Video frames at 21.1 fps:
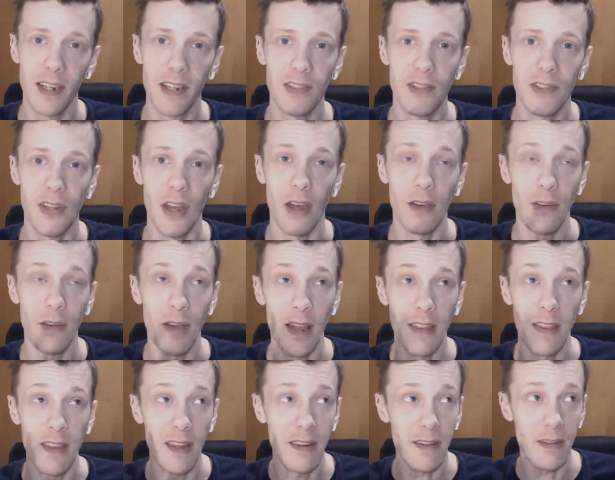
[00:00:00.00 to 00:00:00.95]
So
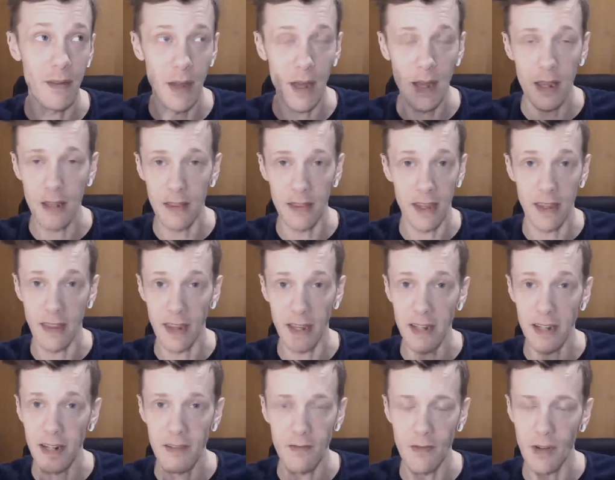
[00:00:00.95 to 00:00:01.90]
and then that they
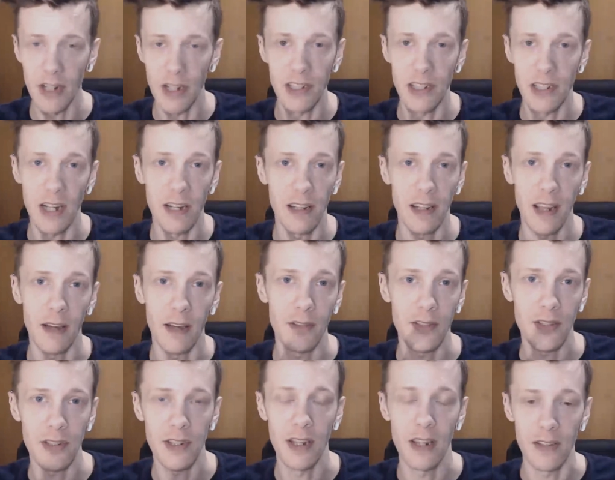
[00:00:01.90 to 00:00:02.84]
didn't release anything
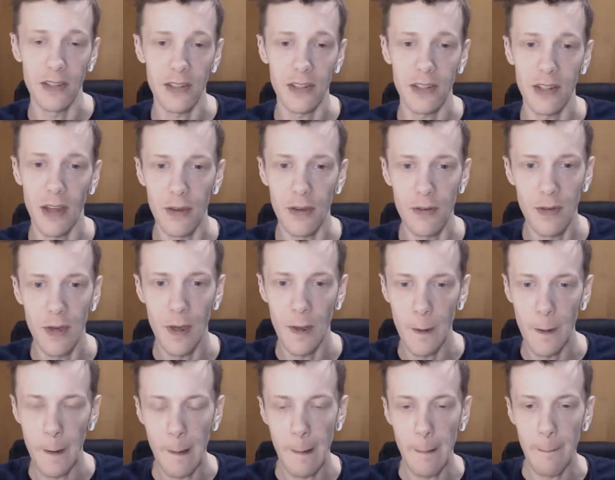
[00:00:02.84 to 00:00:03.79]
else since. So
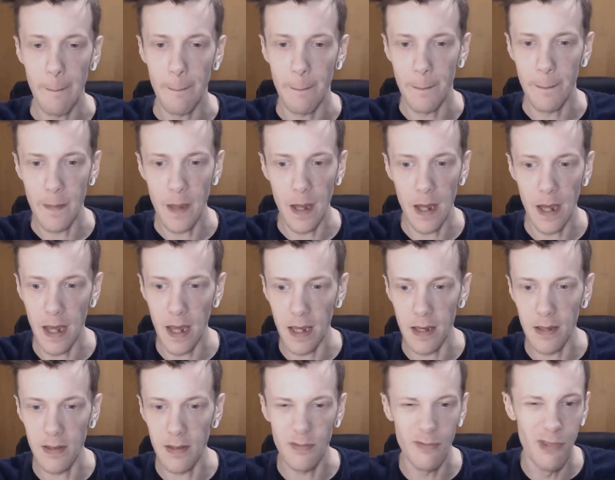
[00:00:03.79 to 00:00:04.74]

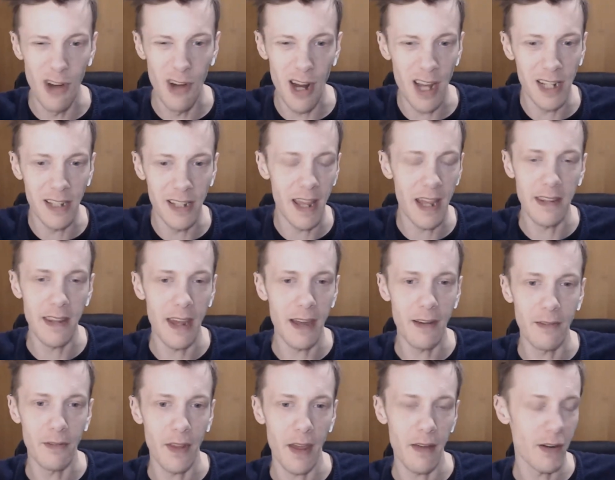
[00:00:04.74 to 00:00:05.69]
really, they're
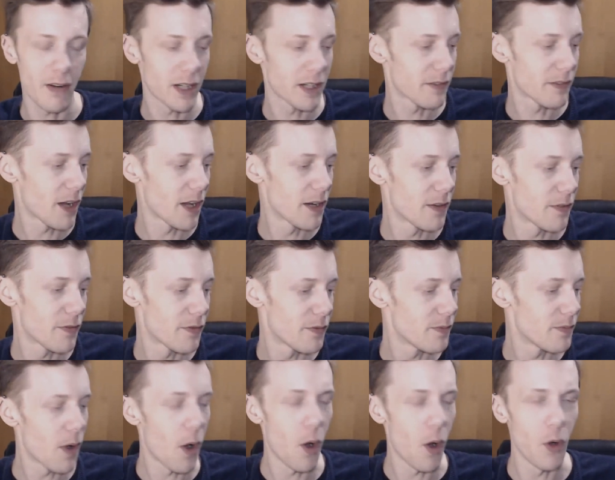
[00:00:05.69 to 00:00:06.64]
they're they're a kind of
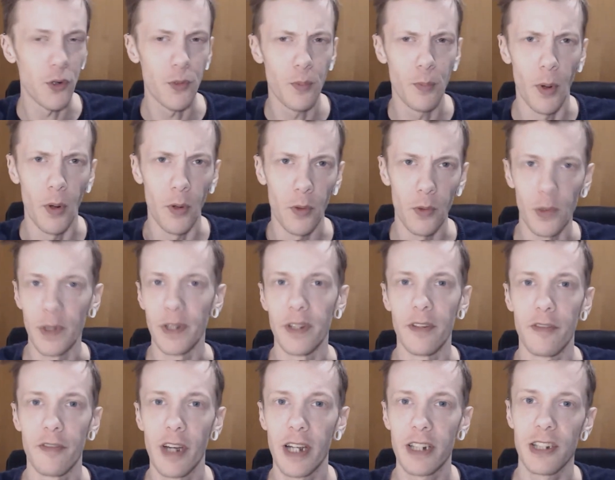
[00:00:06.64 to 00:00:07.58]
oddball in the
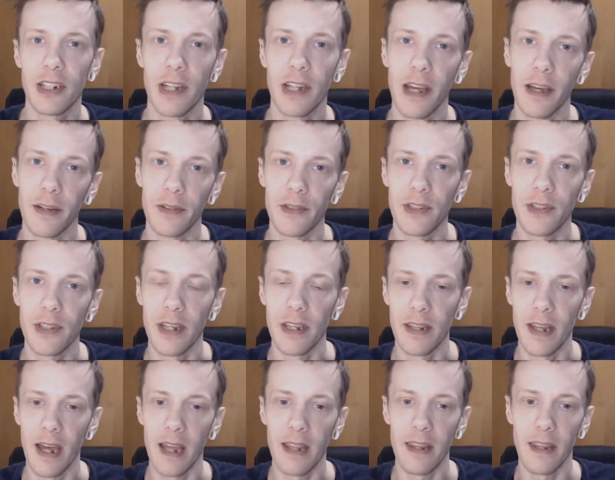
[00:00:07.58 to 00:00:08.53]
fashion house
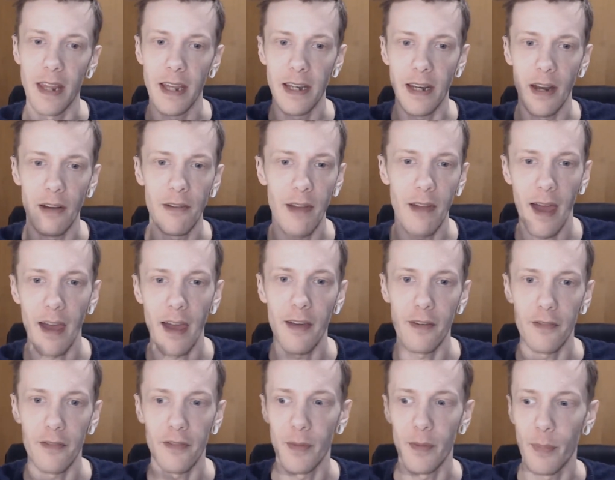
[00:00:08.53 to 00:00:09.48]
in that they don't
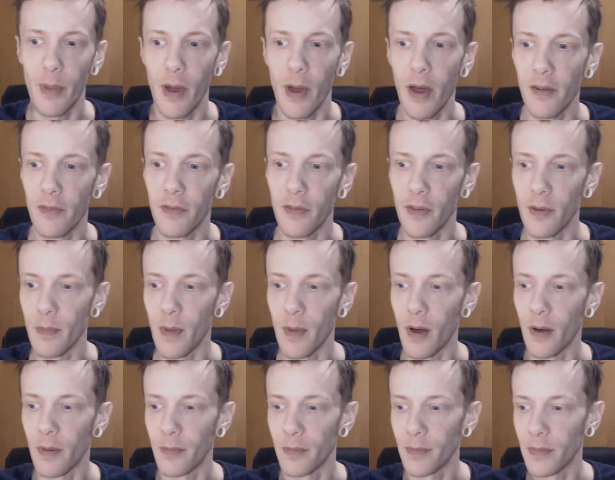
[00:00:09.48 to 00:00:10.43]
have a perfume
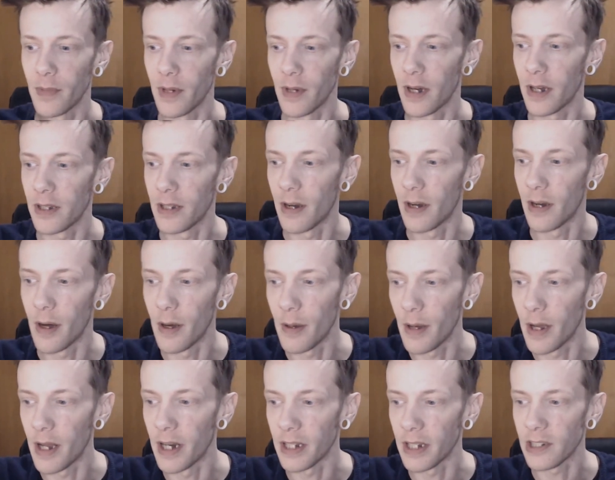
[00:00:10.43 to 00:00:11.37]
arm, uh, you know,
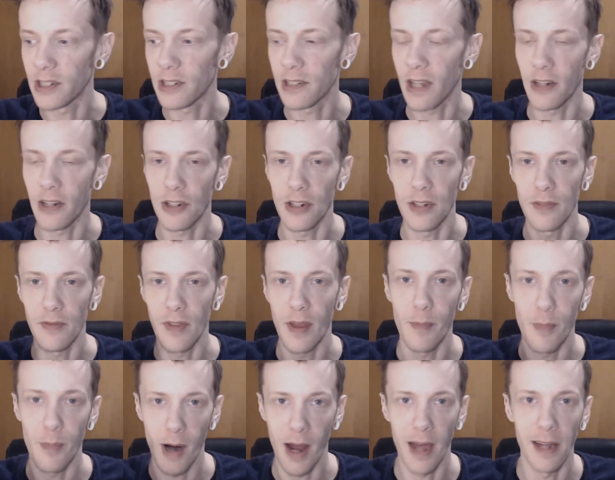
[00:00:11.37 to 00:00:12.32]
an extension of their
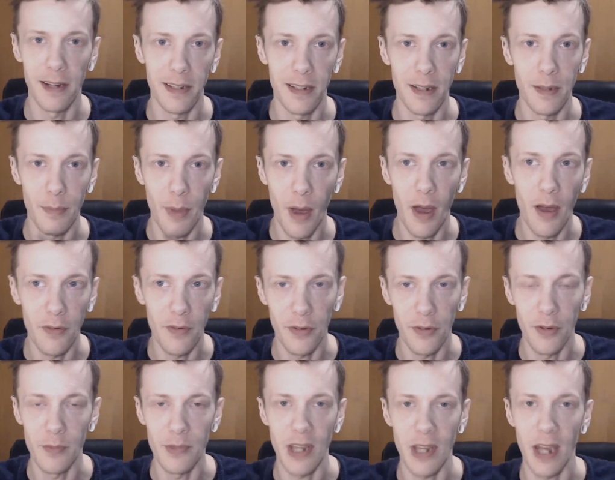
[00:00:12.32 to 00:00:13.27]
brand in the
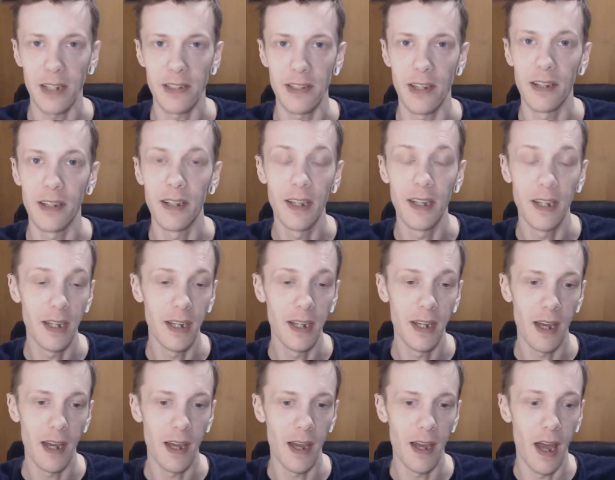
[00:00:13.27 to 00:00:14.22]
perfume sector
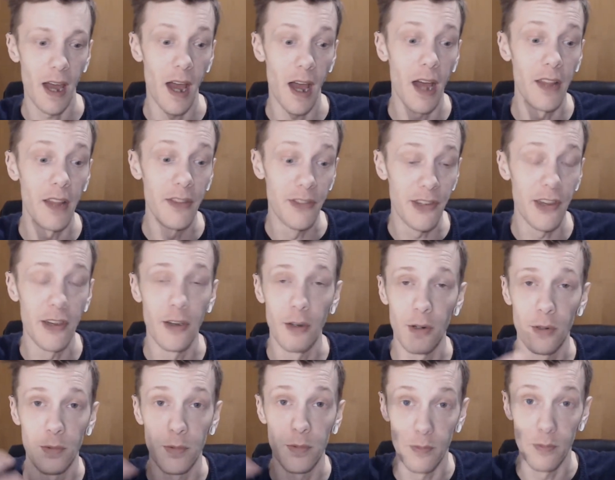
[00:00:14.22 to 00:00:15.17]
uh,
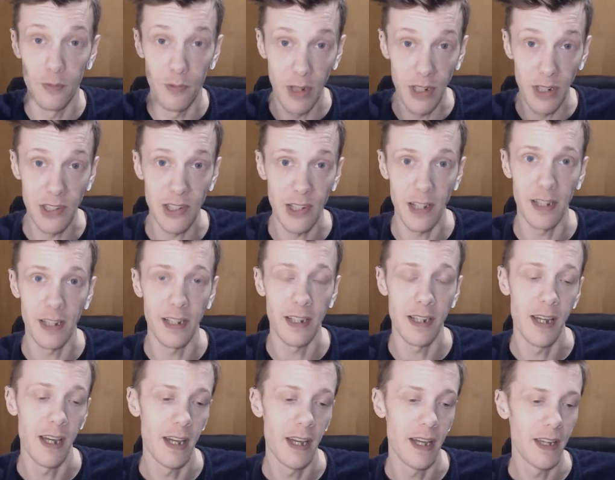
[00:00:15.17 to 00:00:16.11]
until recently.
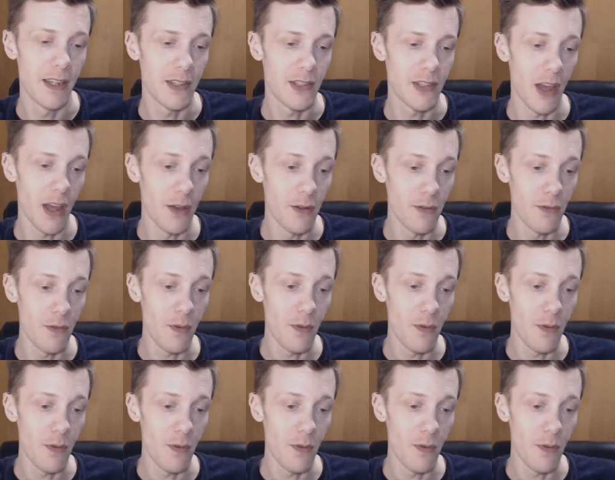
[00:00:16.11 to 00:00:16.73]
So